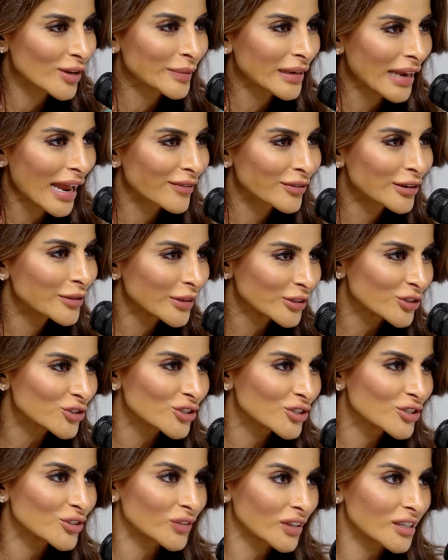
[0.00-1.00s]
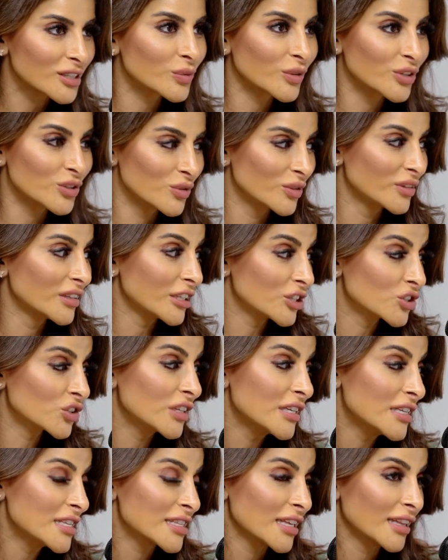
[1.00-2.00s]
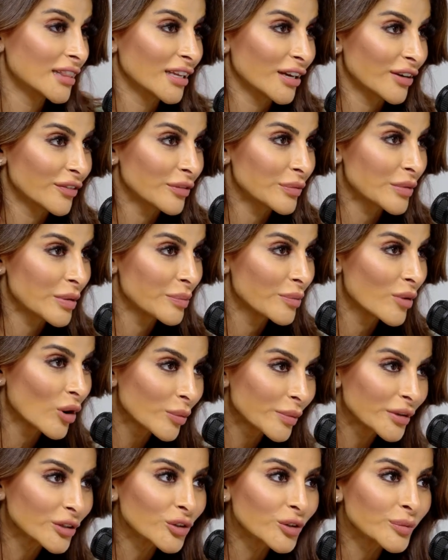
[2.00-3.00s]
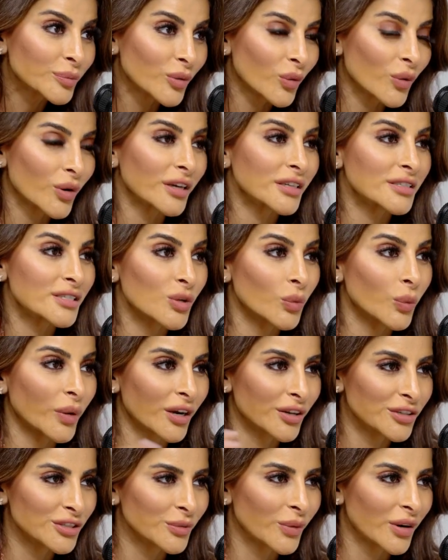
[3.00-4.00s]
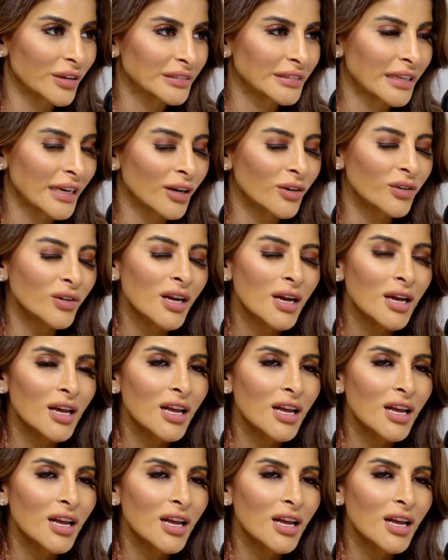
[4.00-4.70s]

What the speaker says: I mean, everyone should do this, where you literally sit there from the moment you're born to where you are now.